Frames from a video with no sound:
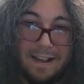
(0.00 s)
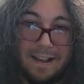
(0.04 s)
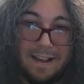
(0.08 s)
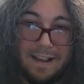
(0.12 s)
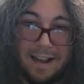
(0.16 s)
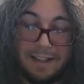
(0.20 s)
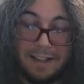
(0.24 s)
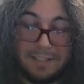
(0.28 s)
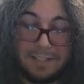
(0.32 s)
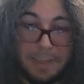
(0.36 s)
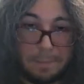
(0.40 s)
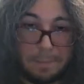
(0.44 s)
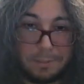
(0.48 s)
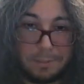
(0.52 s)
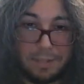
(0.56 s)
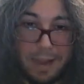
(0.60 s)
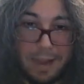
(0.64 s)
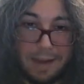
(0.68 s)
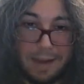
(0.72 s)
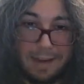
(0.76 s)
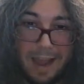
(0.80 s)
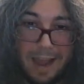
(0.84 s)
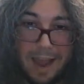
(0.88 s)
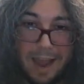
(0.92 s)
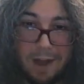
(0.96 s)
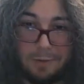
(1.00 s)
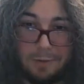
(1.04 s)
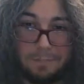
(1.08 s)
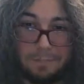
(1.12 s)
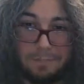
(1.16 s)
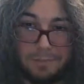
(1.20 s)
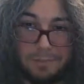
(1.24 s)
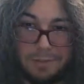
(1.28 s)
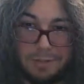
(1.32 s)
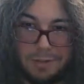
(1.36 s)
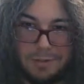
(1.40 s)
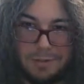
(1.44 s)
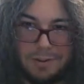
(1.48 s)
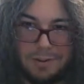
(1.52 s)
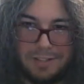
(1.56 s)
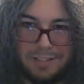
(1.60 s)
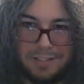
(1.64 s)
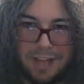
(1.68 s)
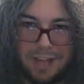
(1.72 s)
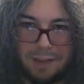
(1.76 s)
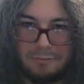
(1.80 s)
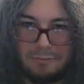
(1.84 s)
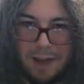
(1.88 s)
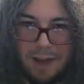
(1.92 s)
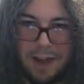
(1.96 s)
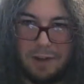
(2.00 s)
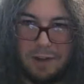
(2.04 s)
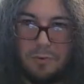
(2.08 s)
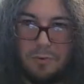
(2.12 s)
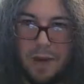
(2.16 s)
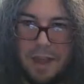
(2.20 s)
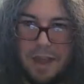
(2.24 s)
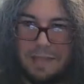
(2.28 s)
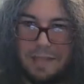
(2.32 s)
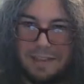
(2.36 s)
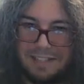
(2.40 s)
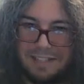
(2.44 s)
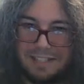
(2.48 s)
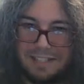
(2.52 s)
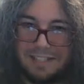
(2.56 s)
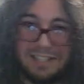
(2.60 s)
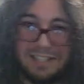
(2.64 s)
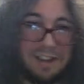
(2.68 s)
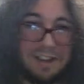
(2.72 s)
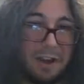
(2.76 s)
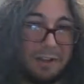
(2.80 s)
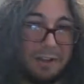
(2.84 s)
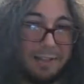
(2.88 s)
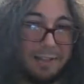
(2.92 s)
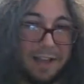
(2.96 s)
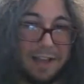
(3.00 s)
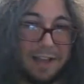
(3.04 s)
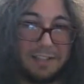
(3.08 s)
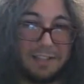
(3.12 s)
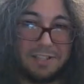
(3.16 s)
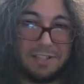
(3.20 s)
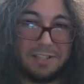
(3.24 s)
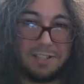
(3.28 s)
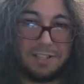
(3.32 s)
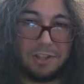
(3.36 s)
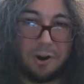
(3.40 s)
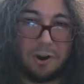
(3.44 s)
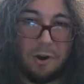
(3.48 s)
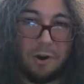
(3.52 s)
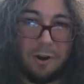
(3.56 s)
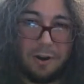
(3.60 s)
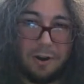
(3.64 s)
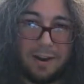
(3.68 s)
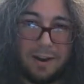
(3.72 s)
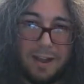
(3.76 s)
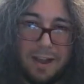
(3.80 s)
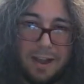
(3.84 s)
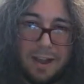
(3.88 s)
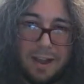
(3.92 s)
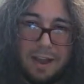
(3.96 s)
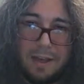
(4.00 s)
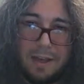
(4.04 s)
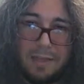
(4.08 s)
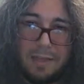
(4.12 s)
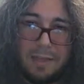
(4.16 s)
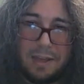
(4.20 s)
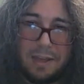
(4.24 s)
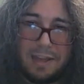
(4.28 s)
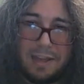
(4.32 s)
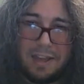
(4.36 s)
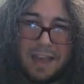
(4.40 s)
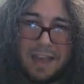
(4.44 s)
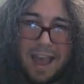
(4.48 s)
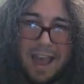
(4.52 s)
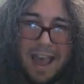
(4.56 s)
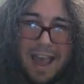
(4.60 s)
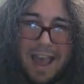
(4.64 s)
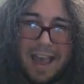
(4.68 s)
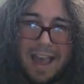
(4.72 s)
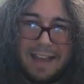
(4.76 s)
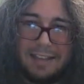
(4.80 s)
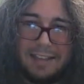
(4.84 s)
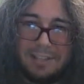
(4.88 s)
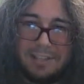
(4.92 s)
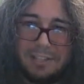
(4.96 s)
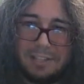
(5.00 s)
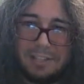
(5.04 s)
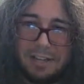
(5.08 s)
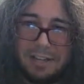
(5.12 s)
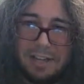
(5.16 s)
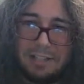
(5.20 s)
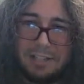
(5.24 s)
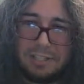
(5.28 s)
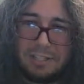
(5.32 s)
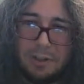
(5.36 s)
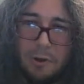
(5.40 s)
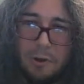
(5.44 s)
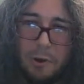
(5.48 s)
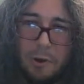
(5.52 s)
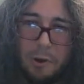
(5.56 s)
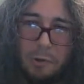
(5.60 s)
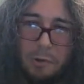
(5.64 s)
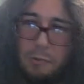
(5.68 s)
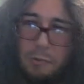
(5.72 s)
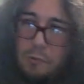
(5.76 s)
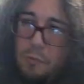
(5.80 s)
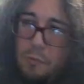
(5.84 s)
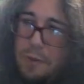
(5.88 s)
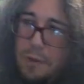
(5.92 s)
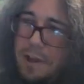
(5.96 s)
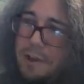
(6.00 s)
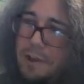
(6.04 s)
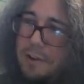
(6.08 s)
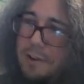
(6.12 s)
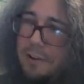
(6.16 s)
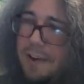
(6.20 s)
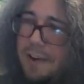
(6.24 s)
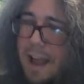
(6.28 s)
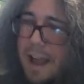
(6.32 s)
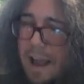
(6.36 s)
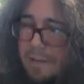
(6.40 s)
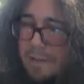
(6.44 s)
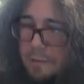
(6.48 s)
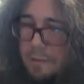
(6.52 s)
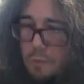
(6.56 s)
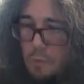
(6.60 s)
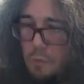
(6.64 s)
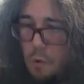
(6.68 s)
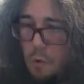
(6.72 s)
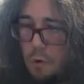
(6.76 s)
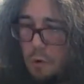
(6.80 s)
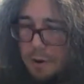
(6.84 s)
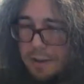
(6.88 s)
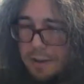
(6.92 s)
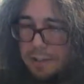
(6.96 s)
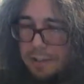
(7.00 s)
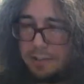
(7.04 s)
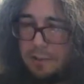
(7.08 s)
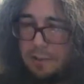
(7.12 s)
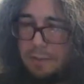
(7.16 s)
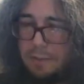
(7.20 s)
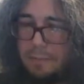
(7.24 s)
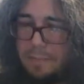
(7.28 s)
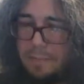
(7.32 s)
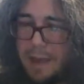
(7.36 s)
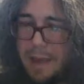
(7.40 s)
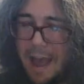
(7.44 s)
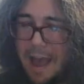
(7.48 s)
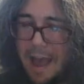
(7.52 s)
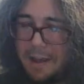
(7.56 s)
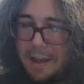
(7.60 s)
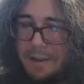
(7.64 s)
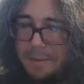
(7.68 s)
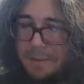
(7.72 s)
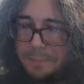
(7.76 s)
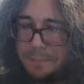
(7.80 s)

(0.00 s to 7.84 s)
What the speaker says: it's upside down. So you can tell right away this is an unlicensed cart. The edge is all weird, and the warnings on the back,